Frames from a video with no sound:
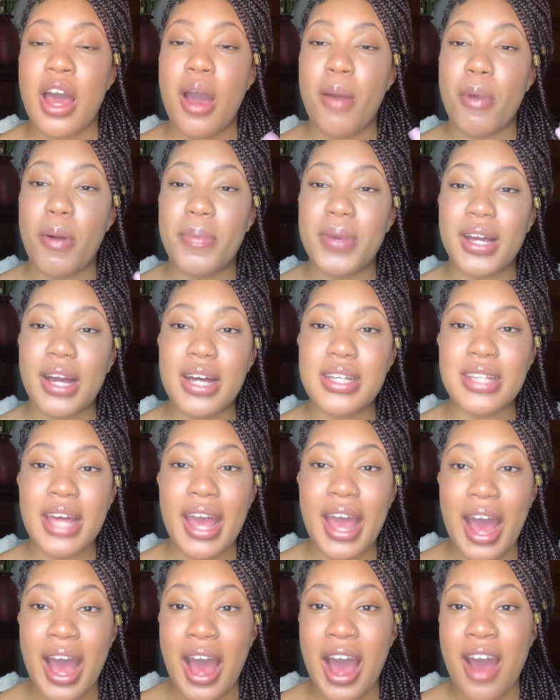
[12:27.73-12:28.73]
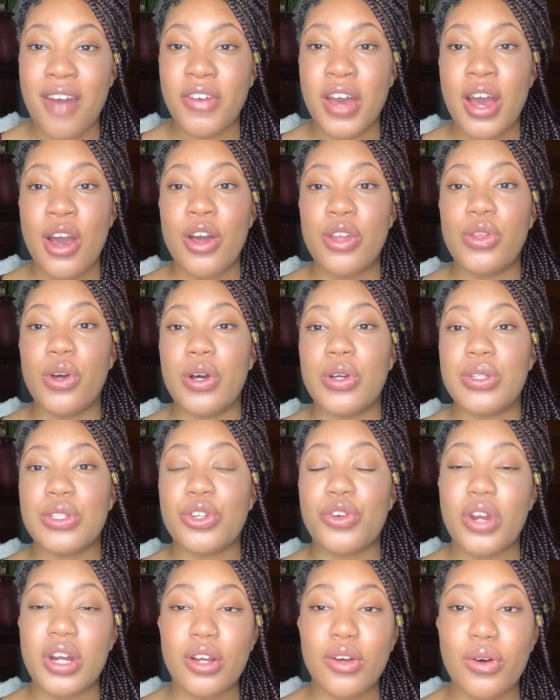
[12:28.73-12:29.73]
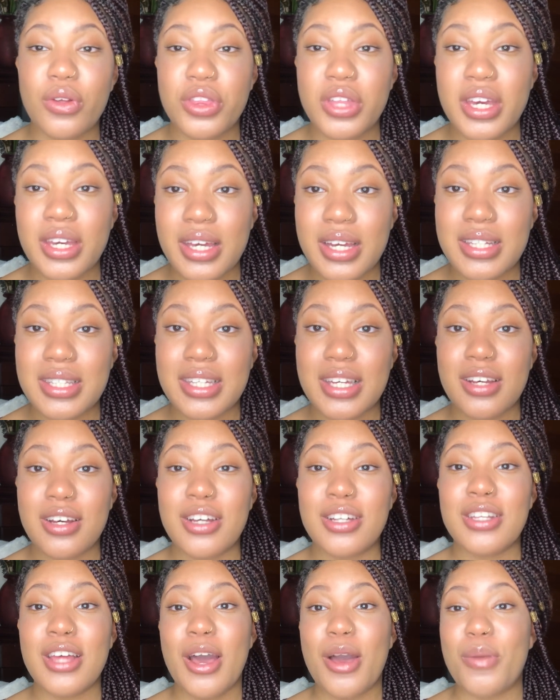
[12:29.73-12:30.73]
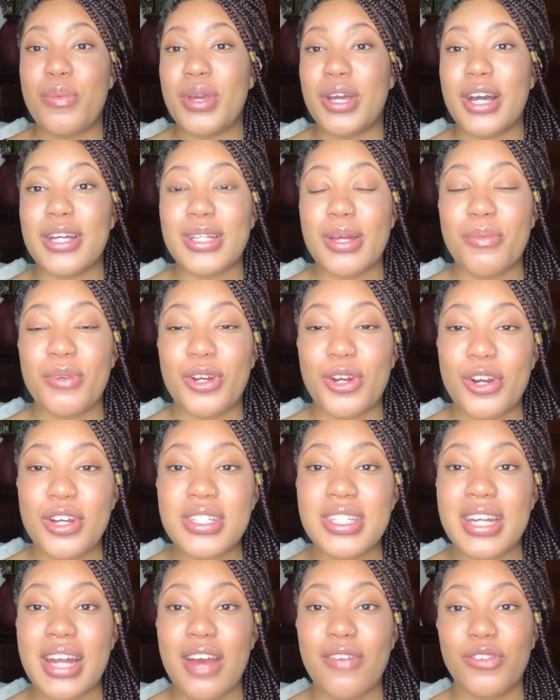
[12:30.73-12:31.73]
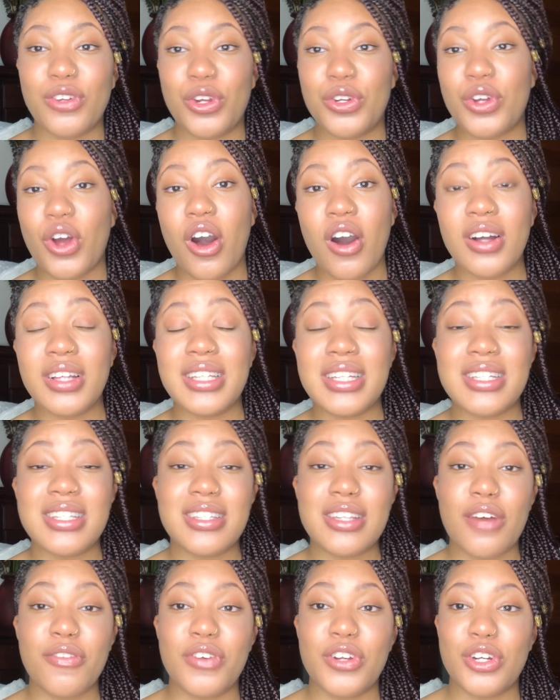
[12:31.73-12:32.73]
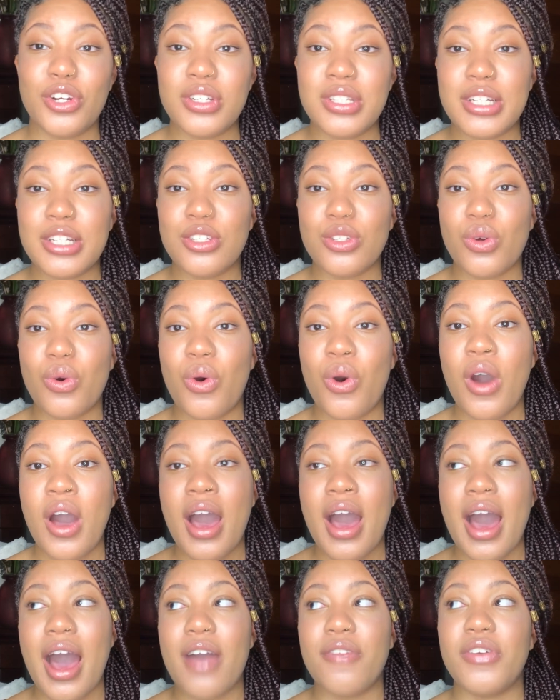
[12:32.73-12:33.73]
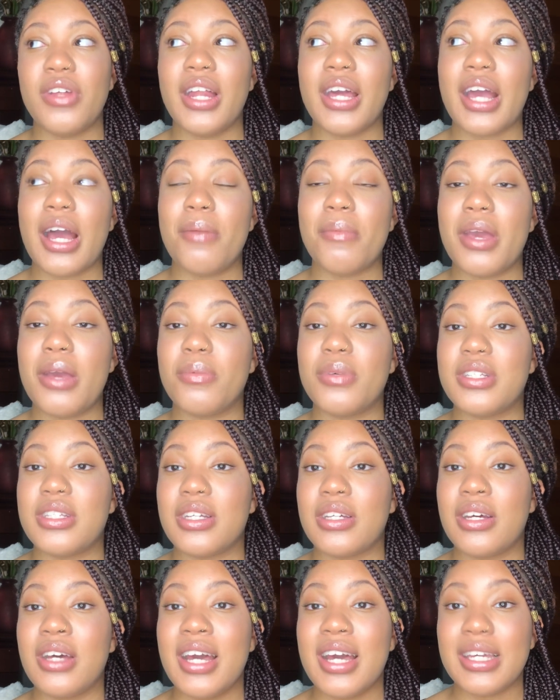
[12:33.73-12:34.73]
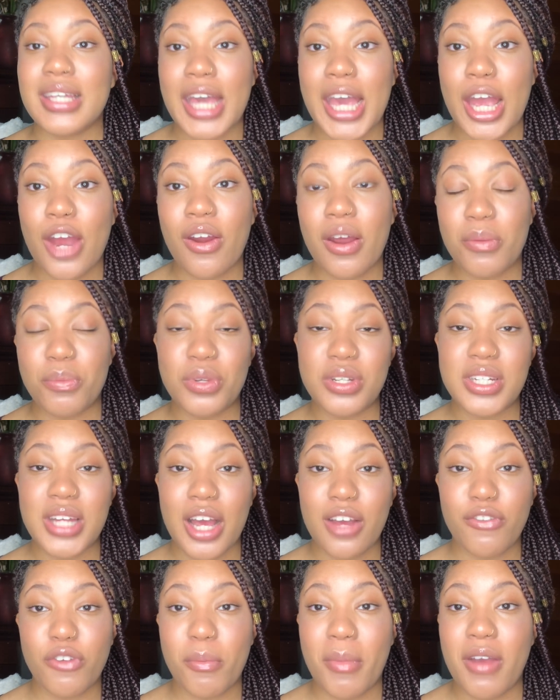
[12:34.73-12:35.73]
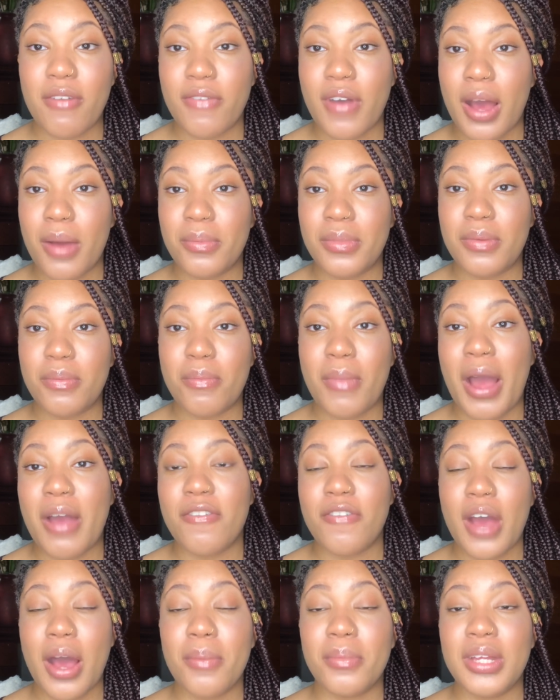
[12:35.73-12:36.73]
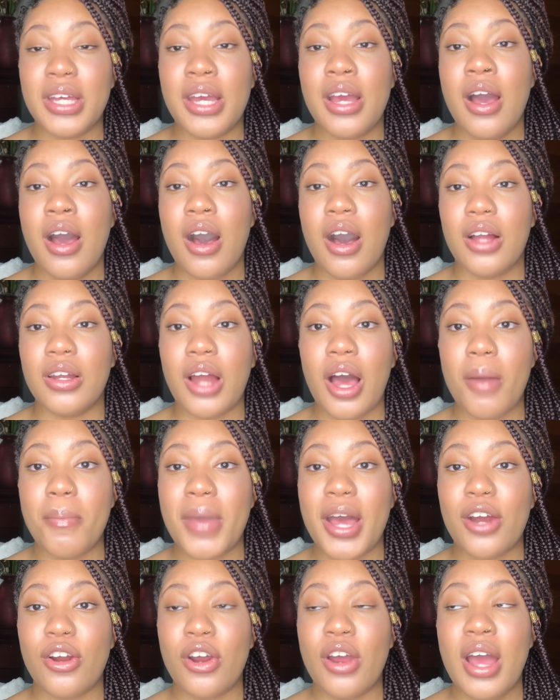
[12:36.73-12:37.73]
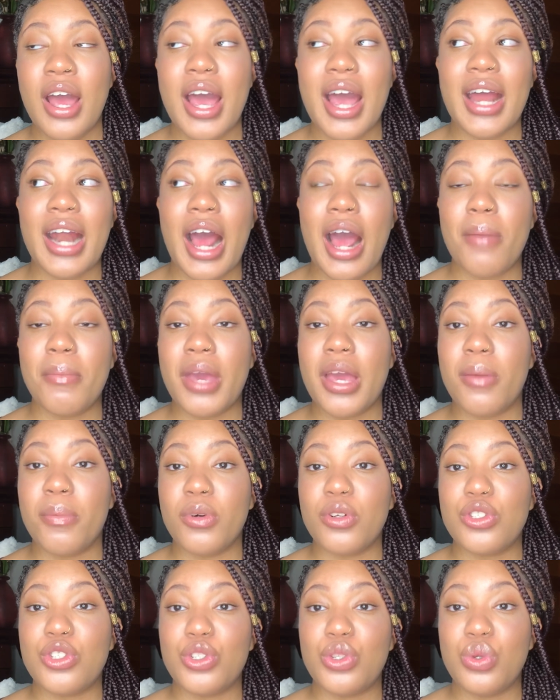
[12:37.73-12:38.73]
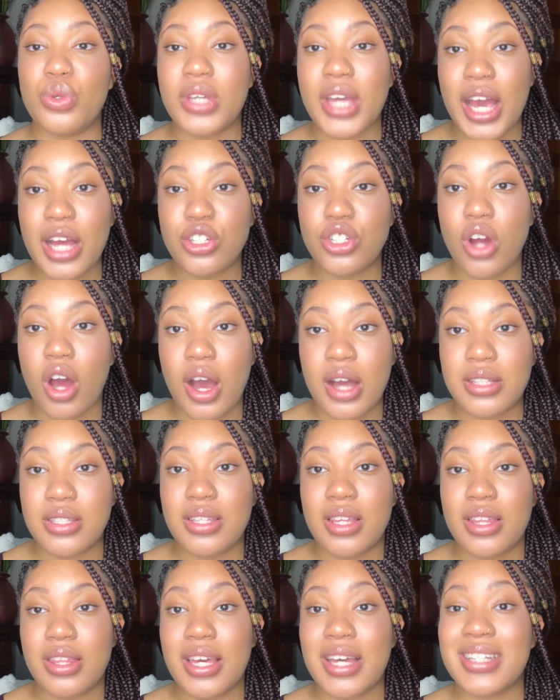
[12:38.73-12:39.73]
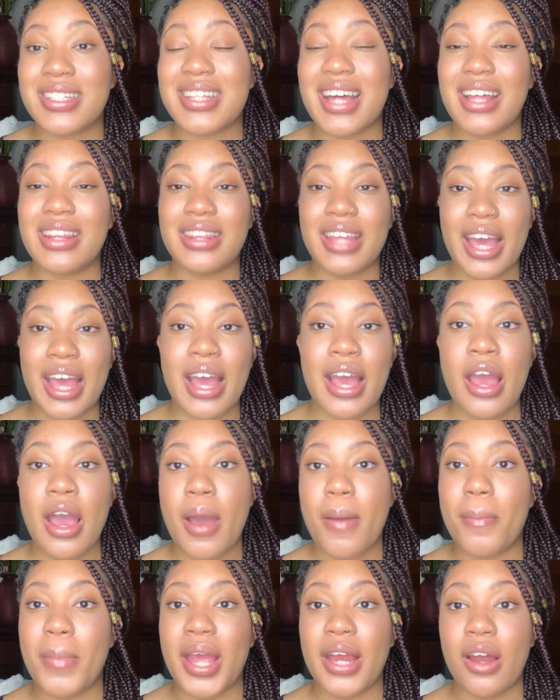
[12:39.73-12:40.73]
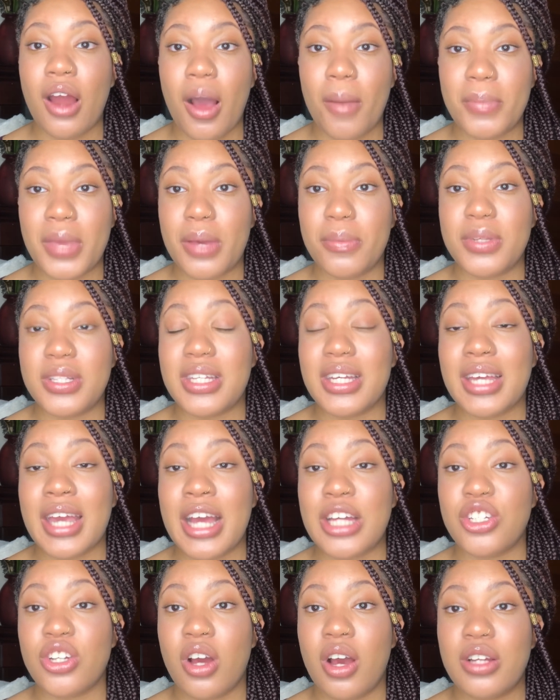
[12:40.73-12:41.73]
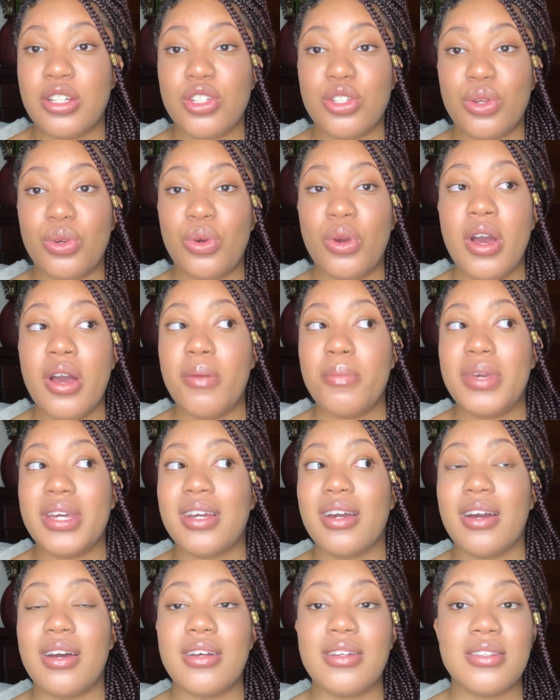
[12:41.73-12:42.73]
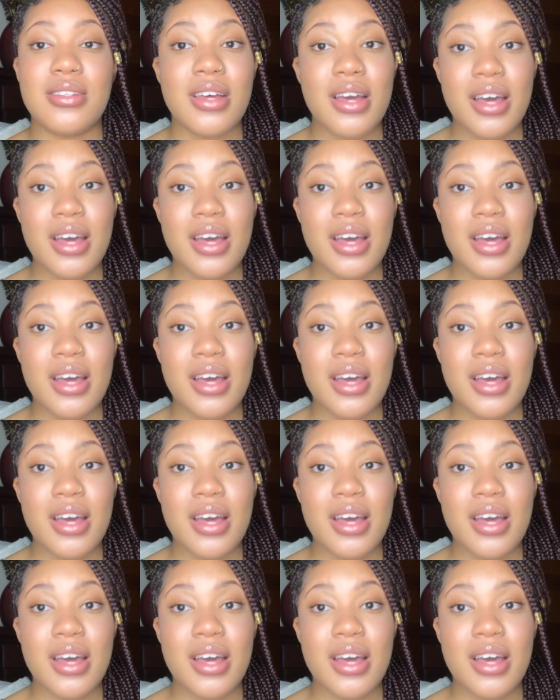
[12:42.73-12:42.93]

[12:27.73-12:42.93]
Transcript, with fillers: But because I have those critical thinking skills, because I'm a nurse and I've learned all these stuff in nursing school, I feel like I'm able to care and protect for my family a lot better, and I'm able to catch on to things that they may not be able to catch on to because